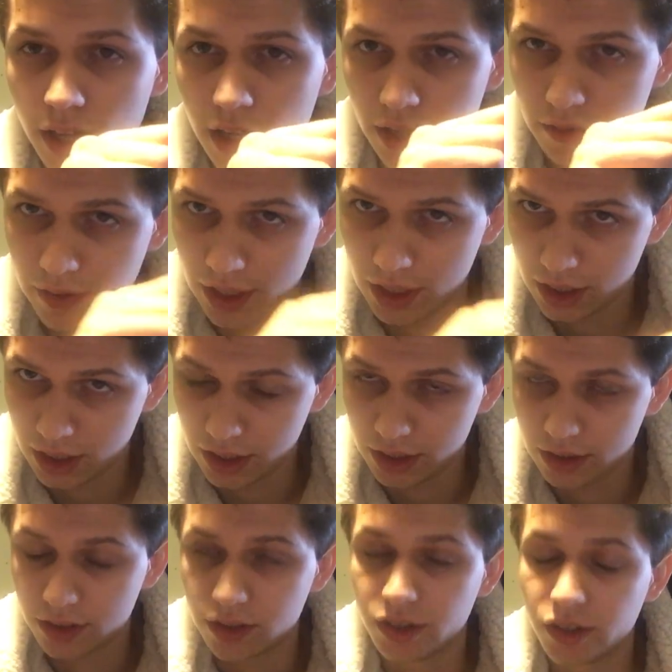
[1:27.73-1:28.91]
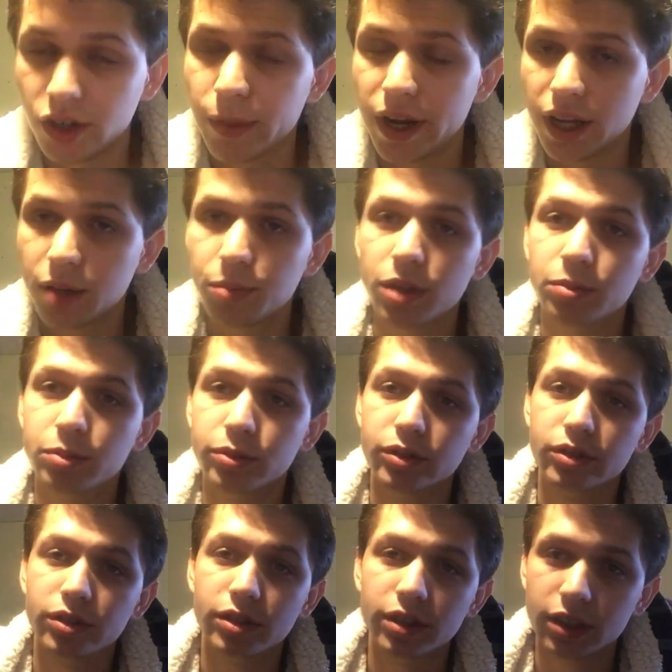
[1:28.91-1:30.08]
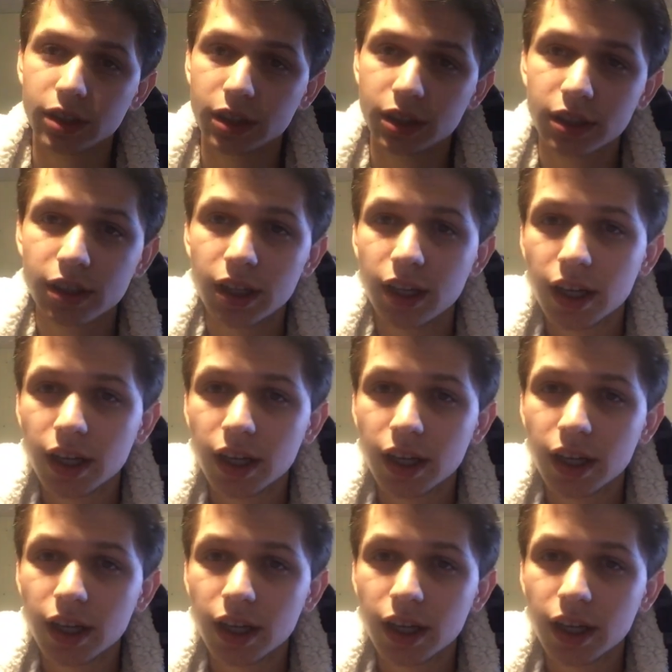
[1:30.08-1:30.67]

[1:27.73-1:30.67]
eventually into the Germanic peoples, and